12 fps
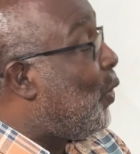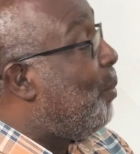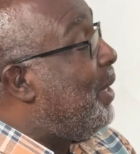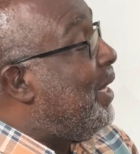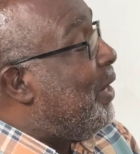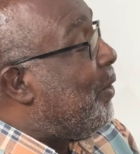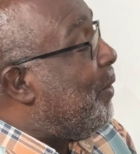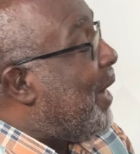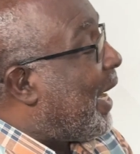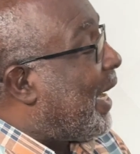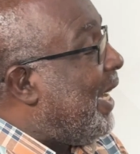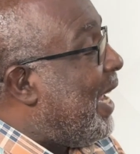to be
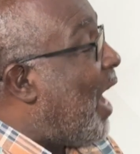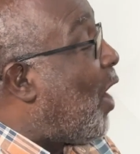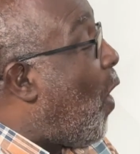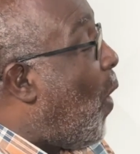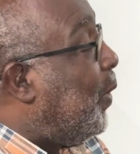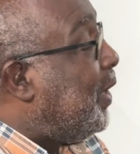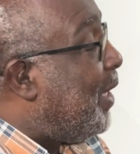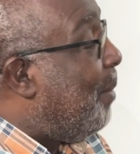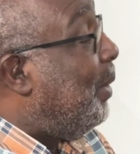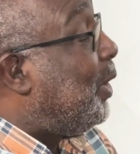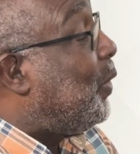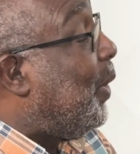directly
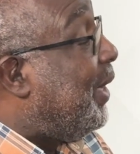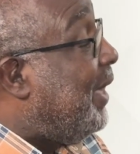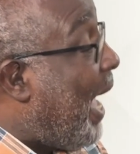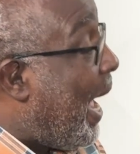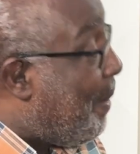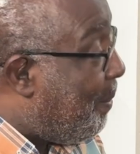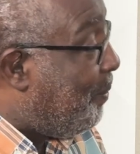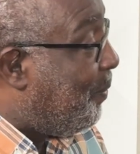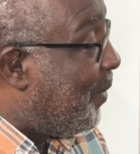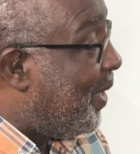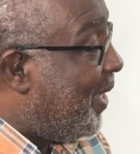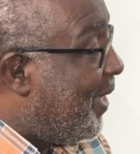accountable to
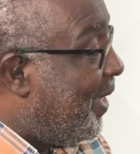them,